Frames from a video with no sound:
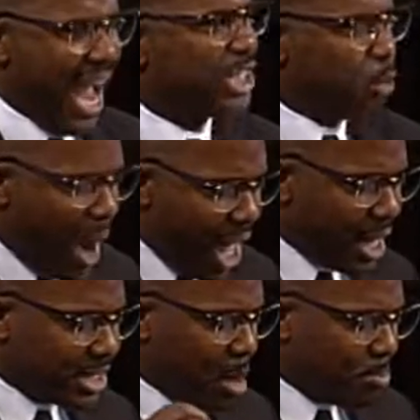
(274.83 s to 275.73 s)
as
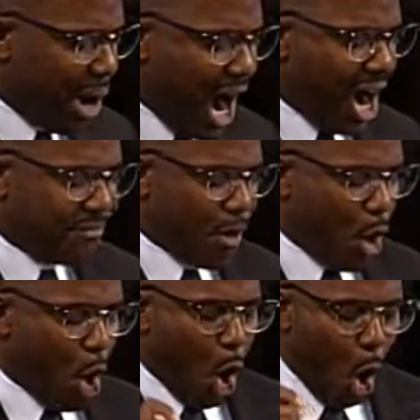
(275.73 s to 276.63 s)
well as a
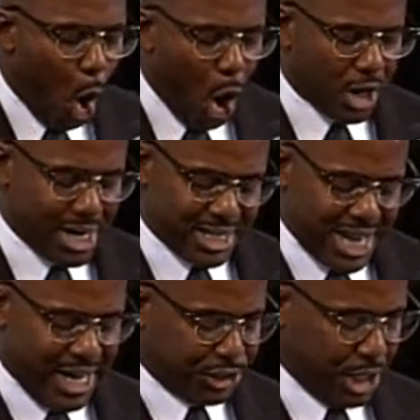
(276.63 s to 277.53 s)
powerful
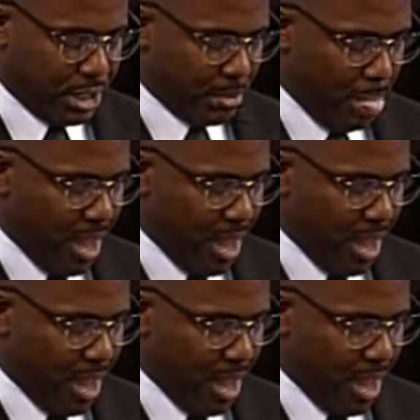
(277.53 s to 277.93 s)
organization